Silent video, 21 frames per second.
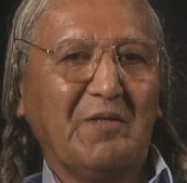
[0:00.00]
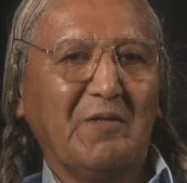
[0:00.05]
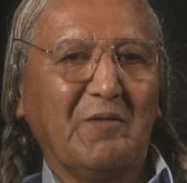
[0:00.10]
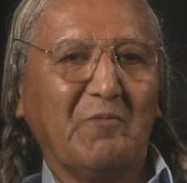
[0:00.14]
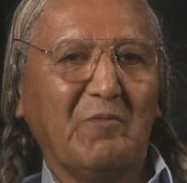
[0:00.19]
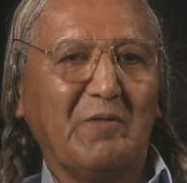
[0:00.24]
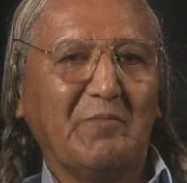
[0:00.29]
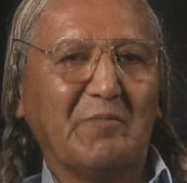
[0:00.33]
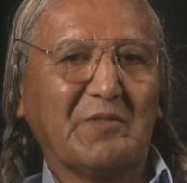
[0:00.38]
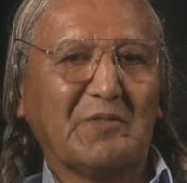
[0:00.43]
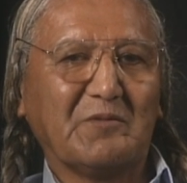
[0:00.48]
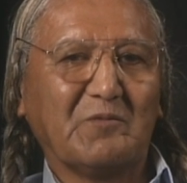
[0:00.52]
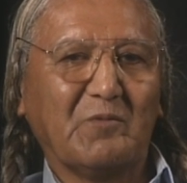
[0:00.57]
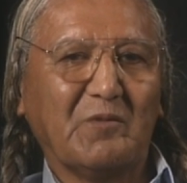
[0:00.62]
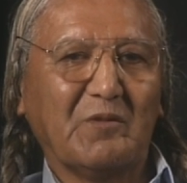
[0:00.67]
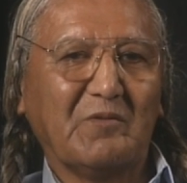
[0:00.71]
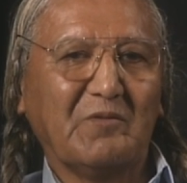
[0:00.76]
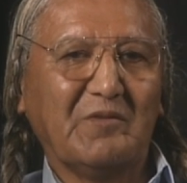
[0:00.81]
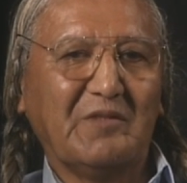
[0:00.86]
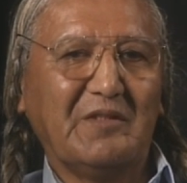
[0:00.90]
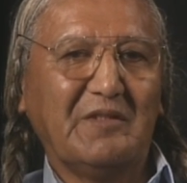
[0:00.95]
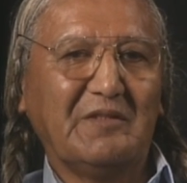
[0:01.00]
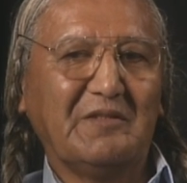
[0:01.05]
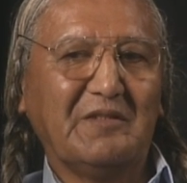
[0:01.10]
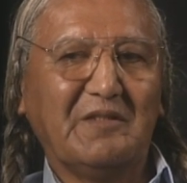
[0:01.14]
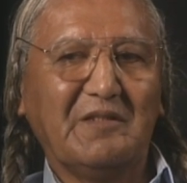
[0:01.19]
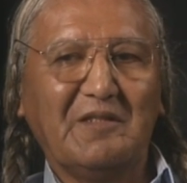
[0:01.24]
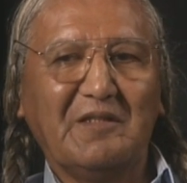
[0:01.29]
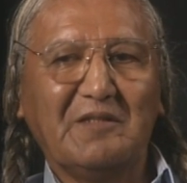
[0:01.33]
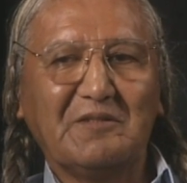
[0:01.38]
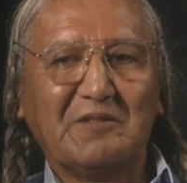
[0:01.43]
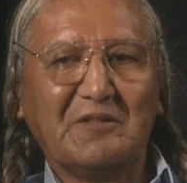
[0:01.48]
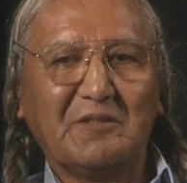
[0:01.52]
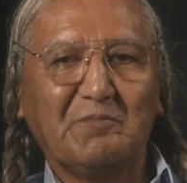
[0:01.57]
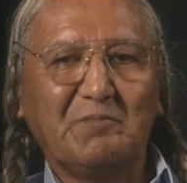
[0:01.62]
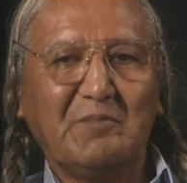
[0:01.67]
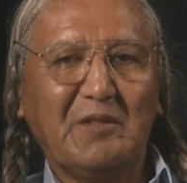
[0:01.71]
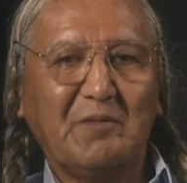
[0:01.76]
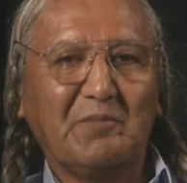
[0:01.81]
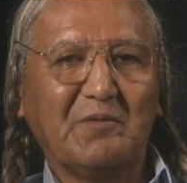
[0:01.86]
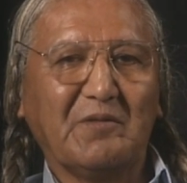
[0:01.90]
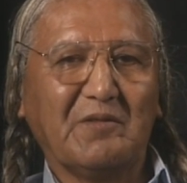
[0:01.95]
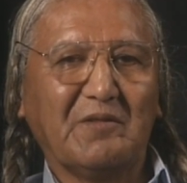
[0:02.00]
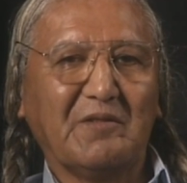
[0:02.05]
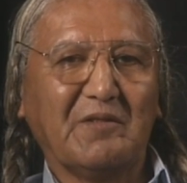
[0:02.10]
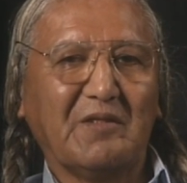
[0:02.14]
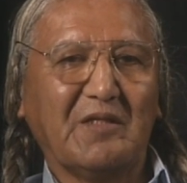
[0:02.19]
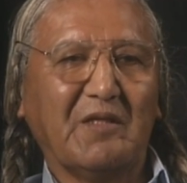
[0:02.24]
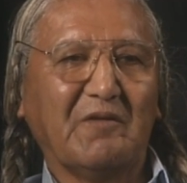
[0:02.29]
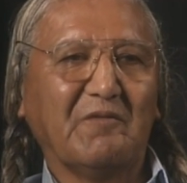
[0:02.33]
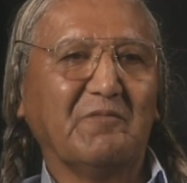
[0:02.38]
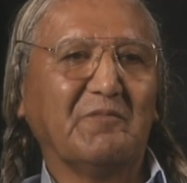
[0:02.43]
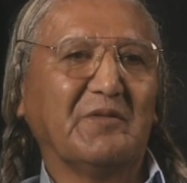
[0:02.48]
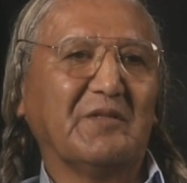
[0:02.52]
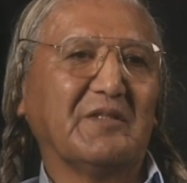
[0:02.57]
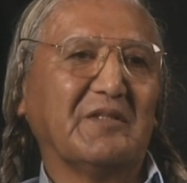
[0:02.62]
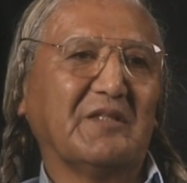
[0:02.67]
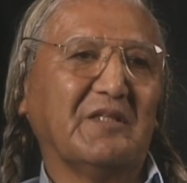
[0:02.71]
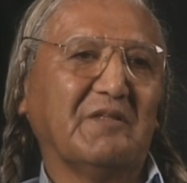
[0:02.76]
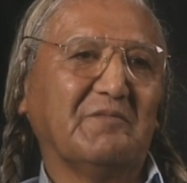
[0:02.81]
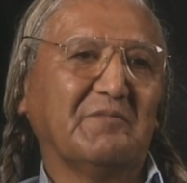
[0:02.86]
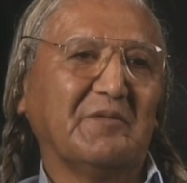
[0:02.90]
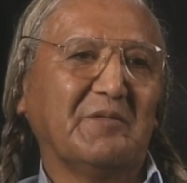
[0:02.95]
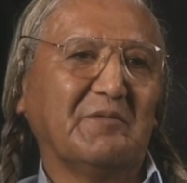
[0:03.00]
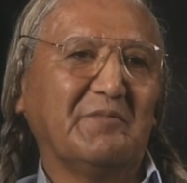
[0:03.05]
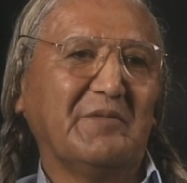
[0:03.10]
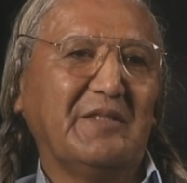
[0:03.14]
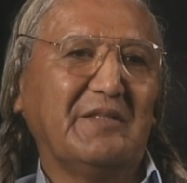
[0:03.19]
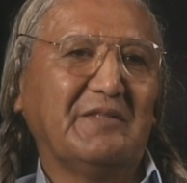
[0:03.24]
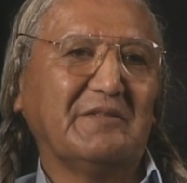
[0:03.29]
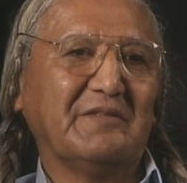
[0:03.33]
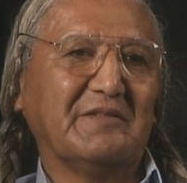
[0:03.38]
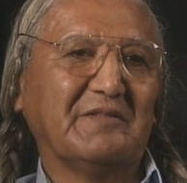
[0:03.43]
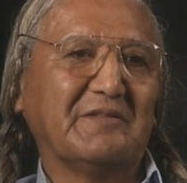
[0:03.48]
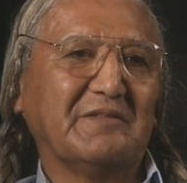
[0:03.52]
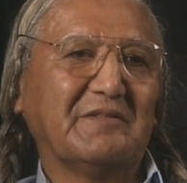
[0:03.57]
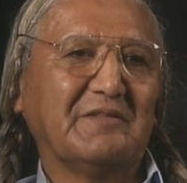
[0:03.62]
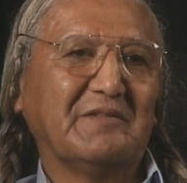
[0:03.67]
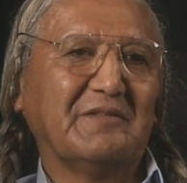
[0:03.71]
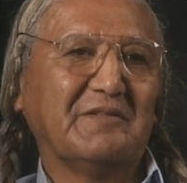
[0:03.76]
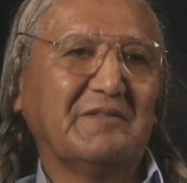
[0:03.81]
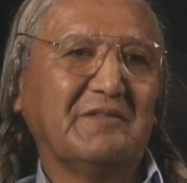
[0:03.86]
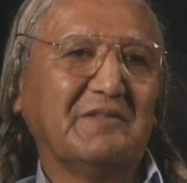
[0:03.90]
we must work with these indigenous people on a government to -government basis.